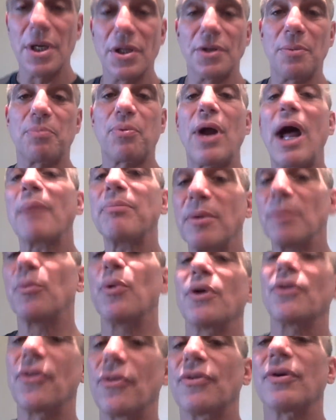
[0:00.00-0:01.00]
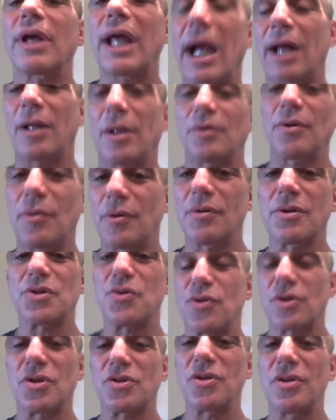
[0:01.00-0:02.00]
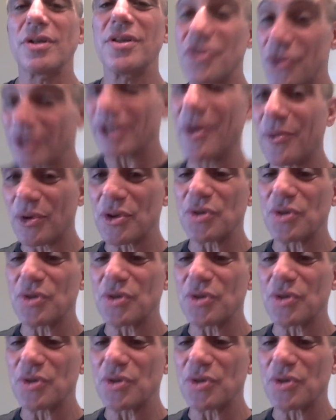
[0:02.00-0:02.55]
The problem with calorie restriction is you got to